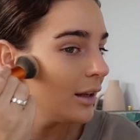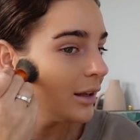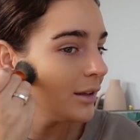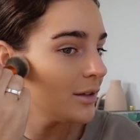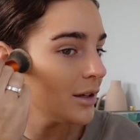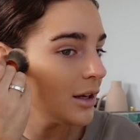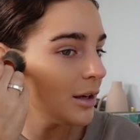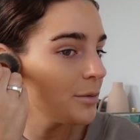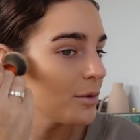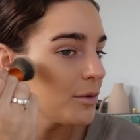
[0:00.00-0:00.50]
In
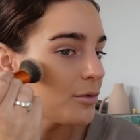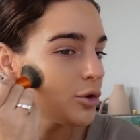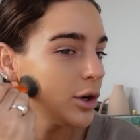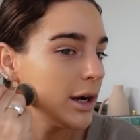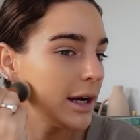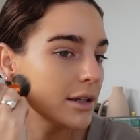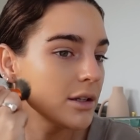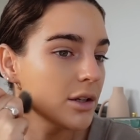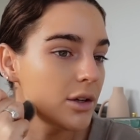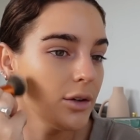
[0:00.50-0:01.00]
terms of
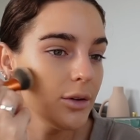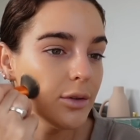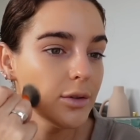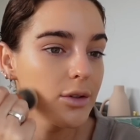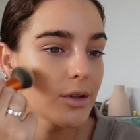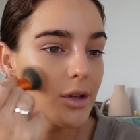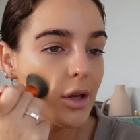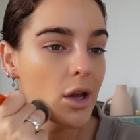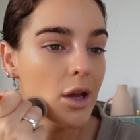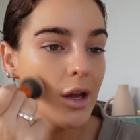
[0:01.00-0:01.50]

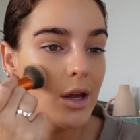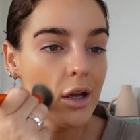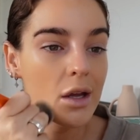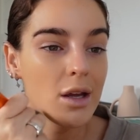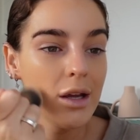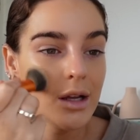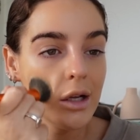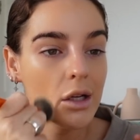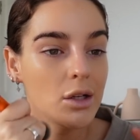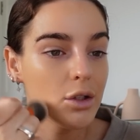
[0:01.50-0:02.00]
tracksuits,
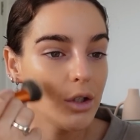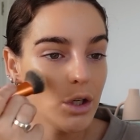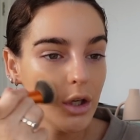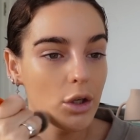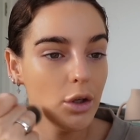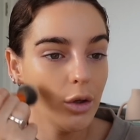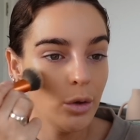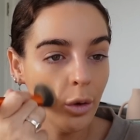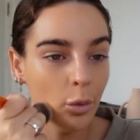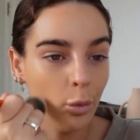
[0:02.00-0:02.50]

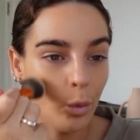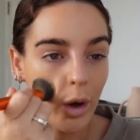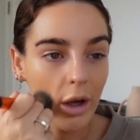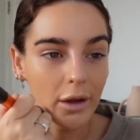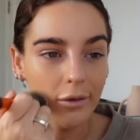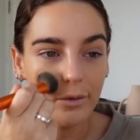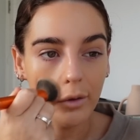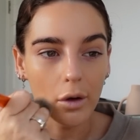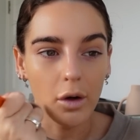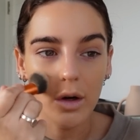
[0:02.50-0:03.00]
2
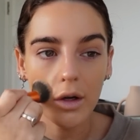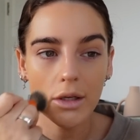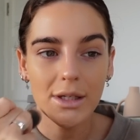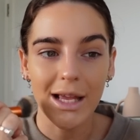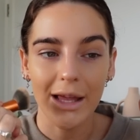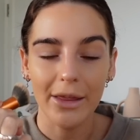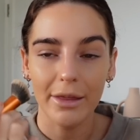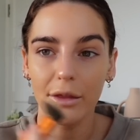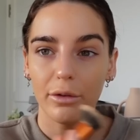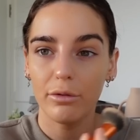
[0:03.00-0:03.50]
White Fox
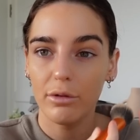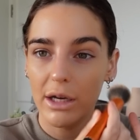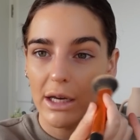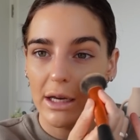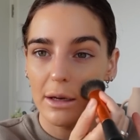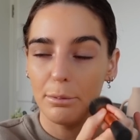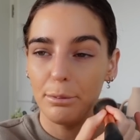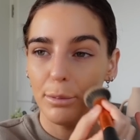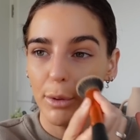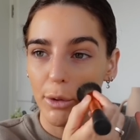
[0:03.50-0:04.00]
and
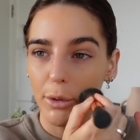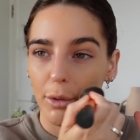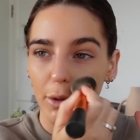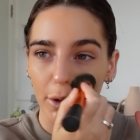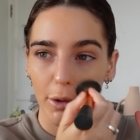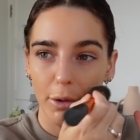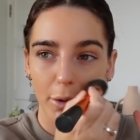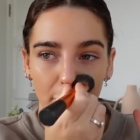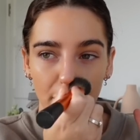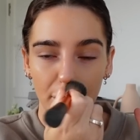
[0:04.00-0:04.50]
3
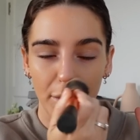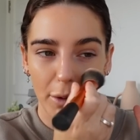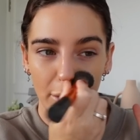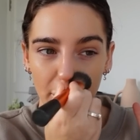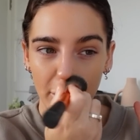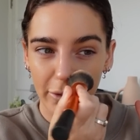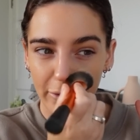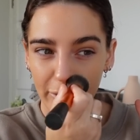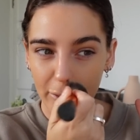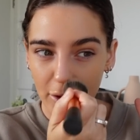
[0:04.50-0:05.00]
Boohoo.
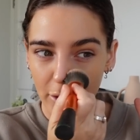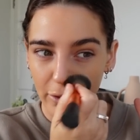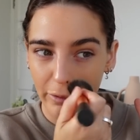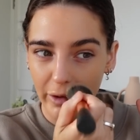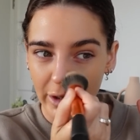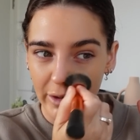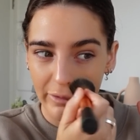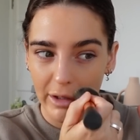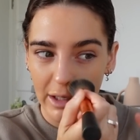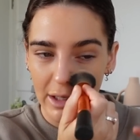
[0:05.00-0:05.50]
Boohoo do
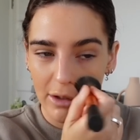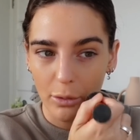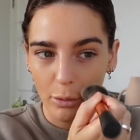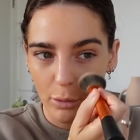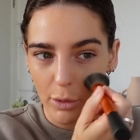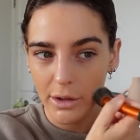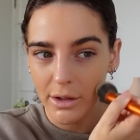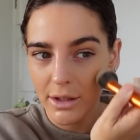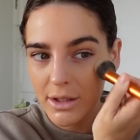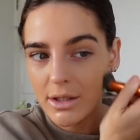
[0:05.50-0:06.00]
really, really cool
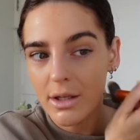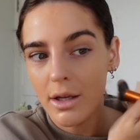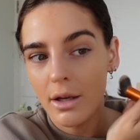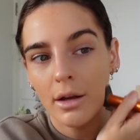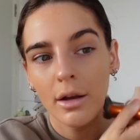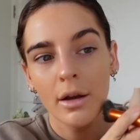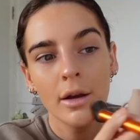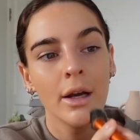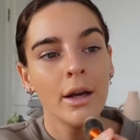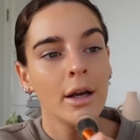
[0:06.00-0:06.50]
ones.
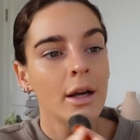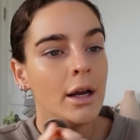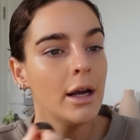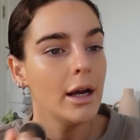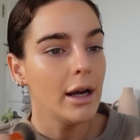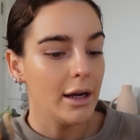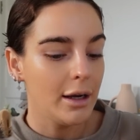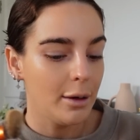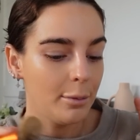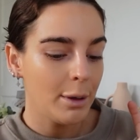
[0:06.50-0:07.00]

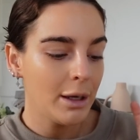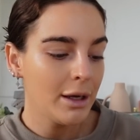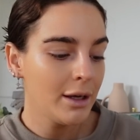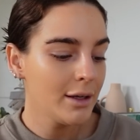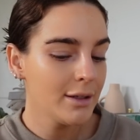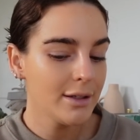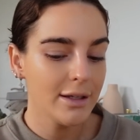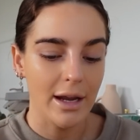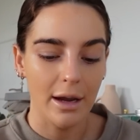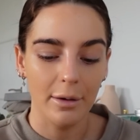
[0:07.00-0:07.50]
So
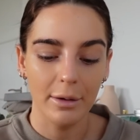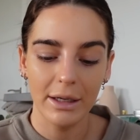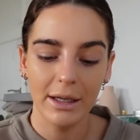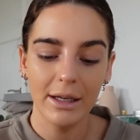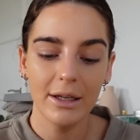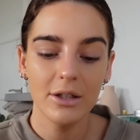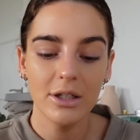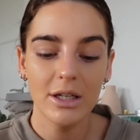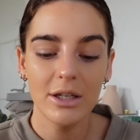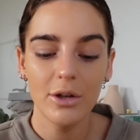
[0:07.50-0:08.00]
yeah, I'm gonna
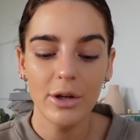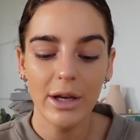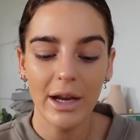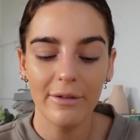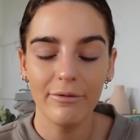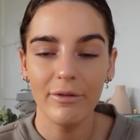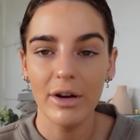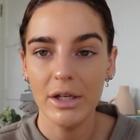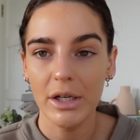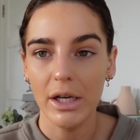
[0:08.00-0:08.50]
continue
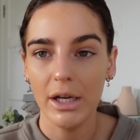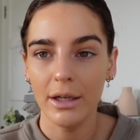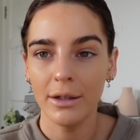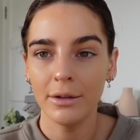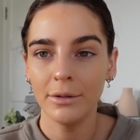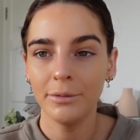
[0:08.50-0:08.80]
getting ready,